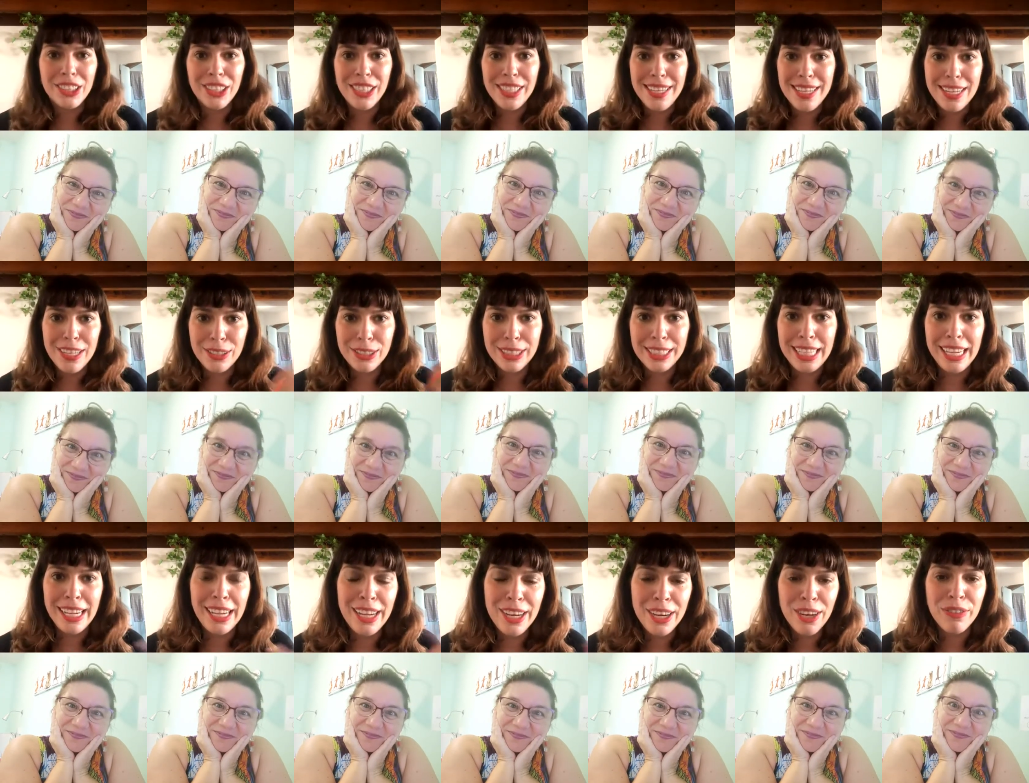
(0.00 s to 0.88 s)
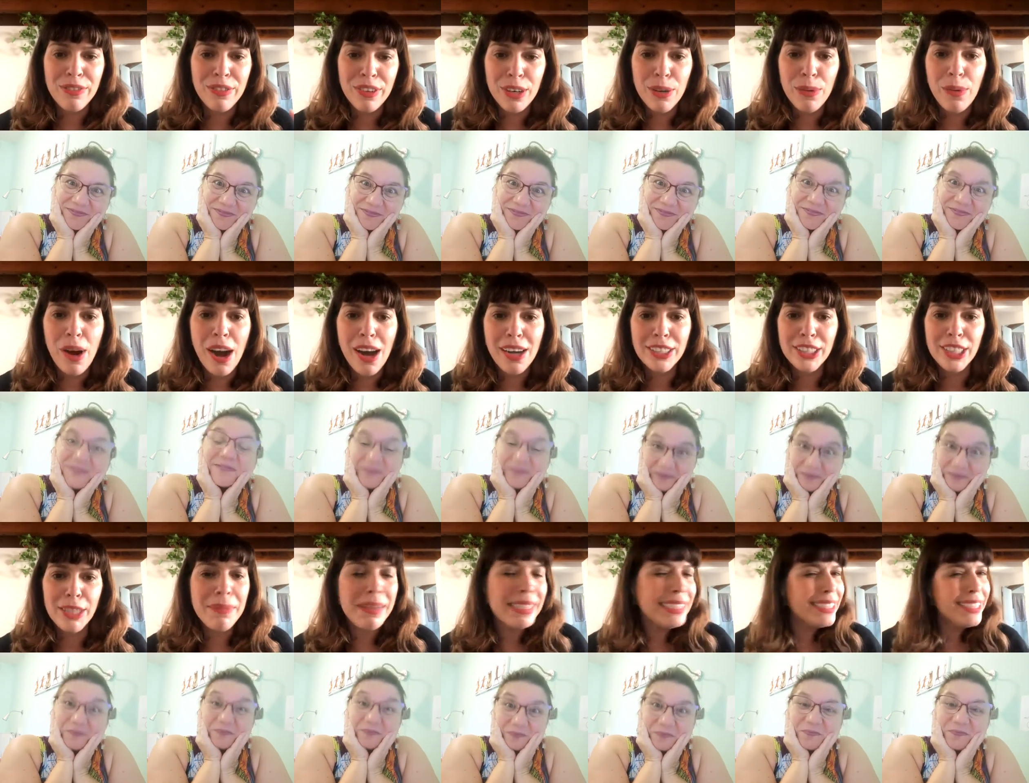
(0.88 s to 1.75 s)
Speaker 1: Nico's taking her for a walk, so you
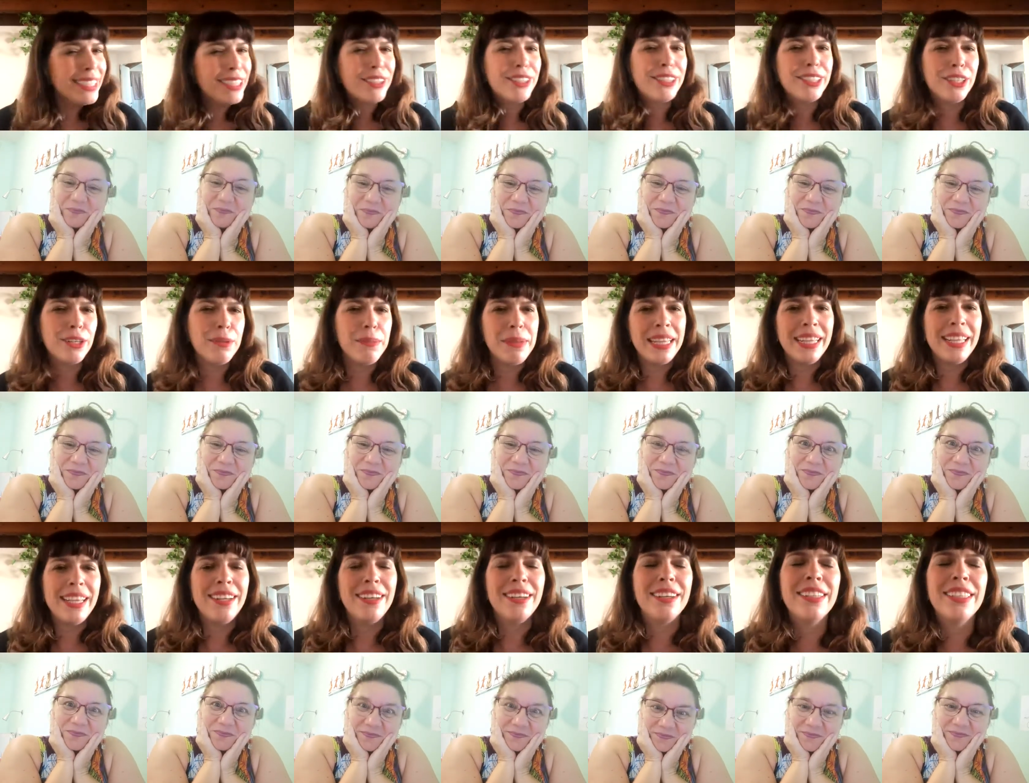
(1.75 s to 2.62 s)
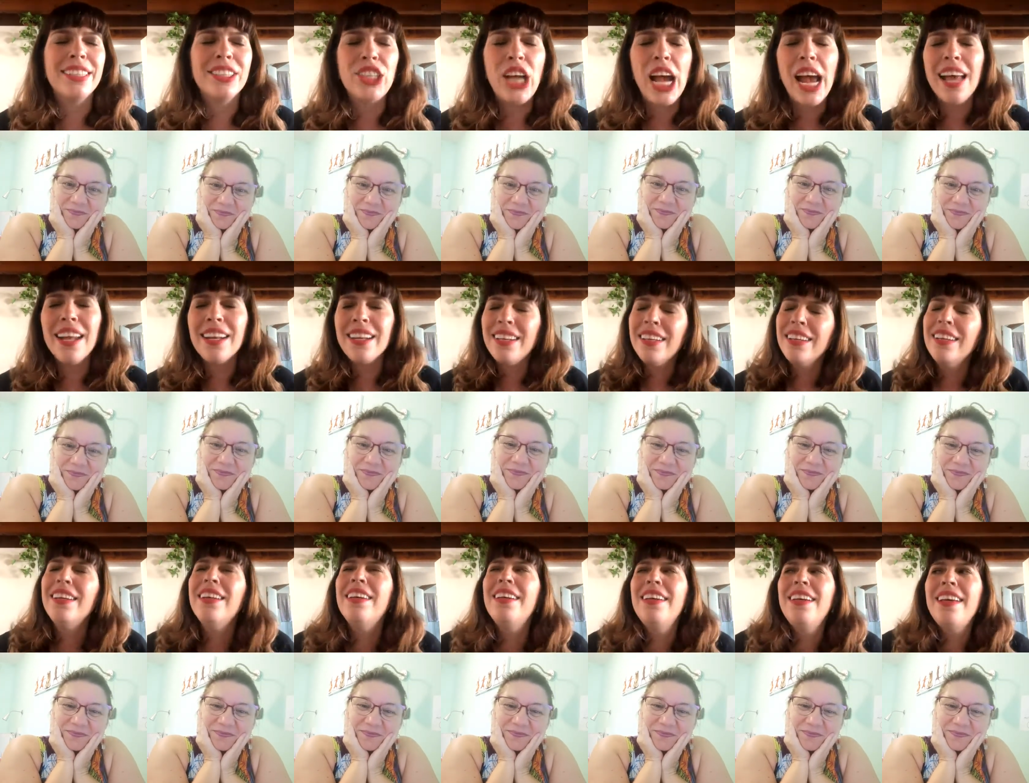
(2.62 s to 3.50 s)
might see her a little bit later in the chat.
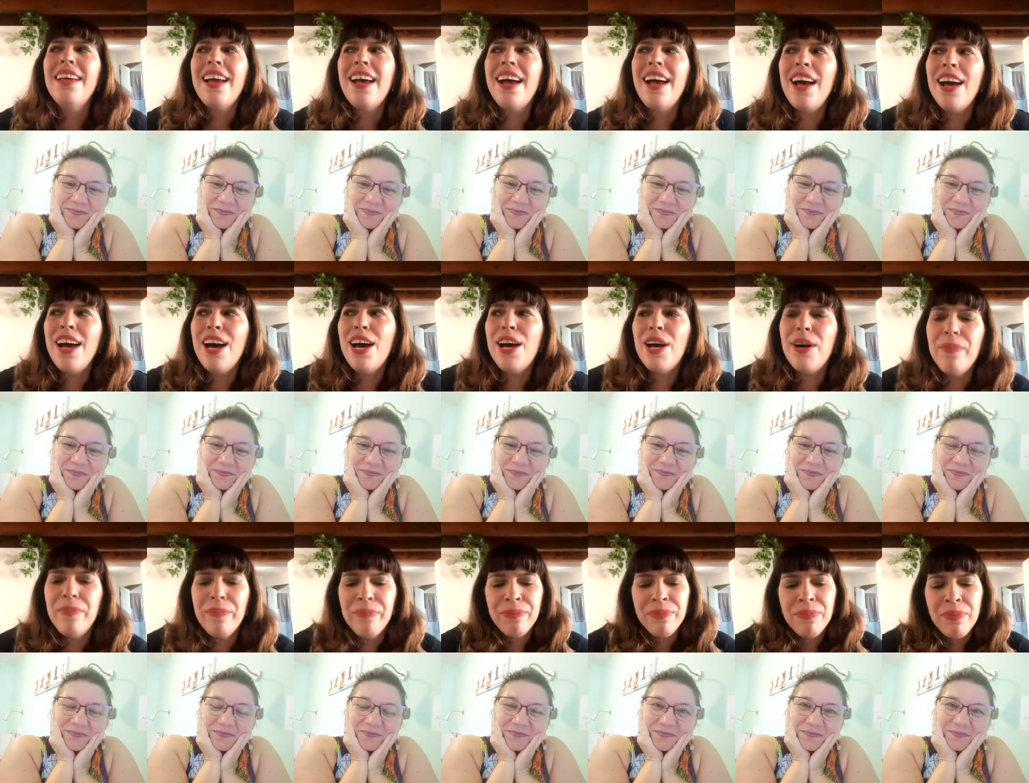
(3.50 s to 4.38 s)
Um,